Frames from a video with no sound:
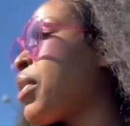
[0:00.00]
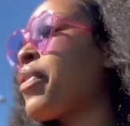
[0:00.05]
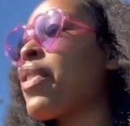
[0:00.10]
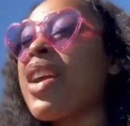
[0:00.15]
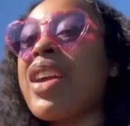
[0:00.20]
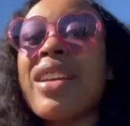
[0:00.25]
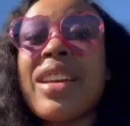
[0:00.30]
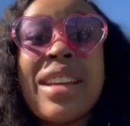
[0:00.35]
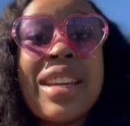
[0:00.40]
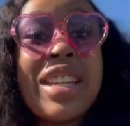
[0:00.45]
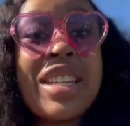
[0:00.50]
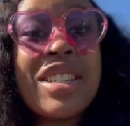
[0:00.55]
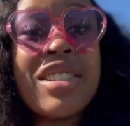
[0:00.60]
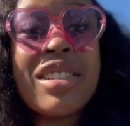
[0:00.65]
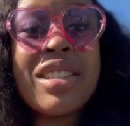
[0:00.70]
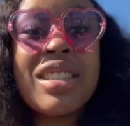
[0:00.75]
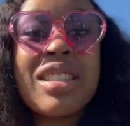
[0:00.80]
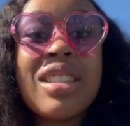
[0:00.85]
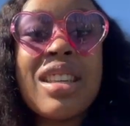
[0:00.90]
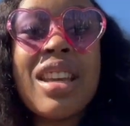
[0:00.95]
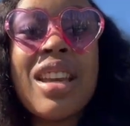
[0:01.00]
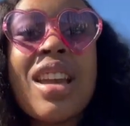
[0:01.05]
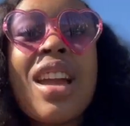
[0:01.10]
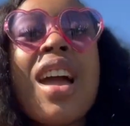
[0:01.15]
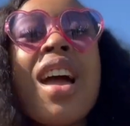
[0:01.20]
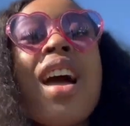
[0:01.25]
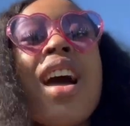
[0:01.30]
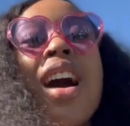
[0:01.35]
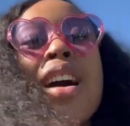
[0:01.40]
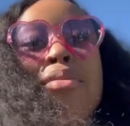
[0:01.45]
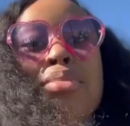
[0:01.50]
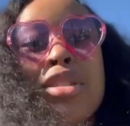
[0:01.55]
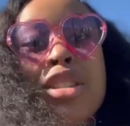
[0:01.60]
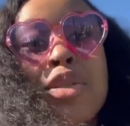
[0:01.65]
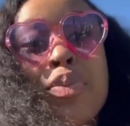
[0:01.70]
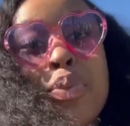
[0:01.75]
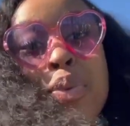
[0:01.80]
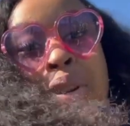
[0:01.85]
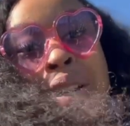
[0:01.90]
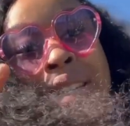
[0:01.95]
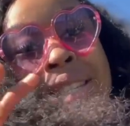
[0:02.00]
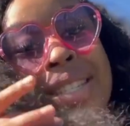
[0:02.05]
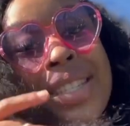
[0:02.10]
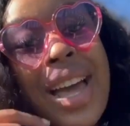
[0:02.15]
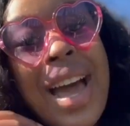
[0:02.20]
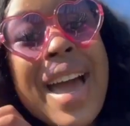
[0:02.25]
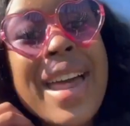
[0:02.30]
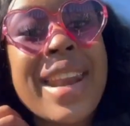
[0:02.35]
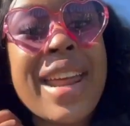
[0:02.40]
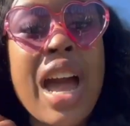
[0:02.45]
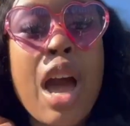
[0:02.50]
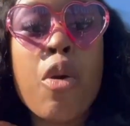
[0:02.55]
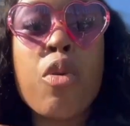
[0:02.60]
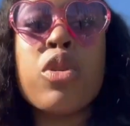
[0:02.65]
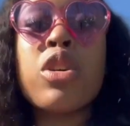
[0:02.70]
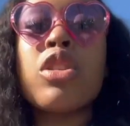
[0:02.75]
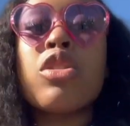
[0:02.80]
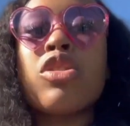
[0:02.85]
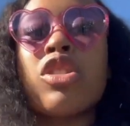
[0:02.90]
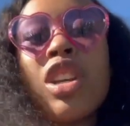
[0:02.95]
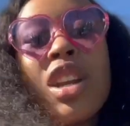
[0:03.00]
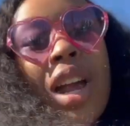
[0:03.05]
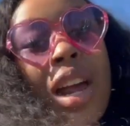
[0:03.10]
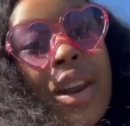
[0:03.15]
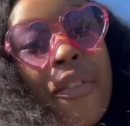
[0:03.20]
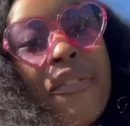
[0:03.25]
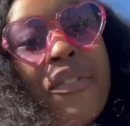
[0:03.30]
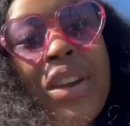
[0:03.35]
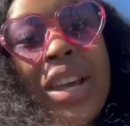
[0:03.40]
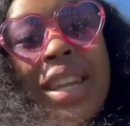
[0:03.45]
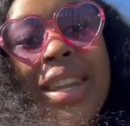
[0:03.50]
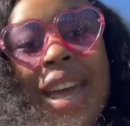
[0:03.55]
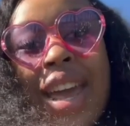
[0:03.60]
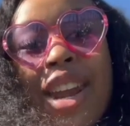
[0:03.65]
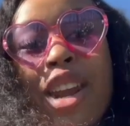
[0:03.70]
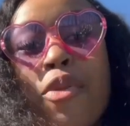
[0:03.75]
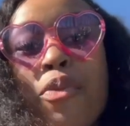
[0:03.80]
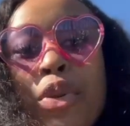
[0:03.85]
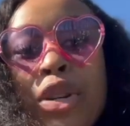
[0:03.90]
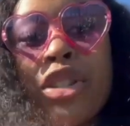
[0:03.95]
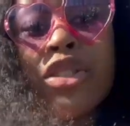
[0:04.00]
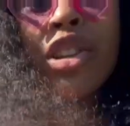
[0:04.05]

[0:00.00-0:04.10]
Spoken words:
very interesting. I'm super excited. I will show y'all the fit later, but you